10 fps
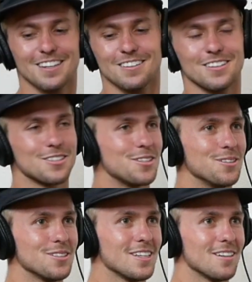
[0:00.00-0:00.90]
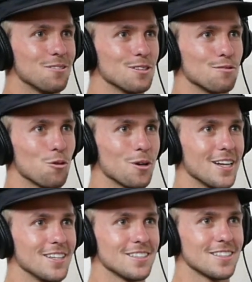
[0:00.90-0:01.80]
It's Tuesday. Was it four
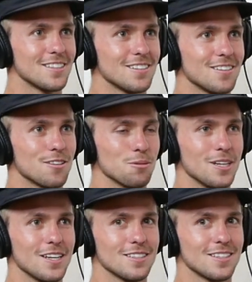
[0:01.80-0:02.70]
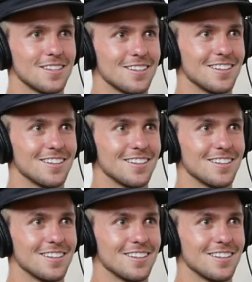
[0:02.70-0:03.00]
days? Three days? What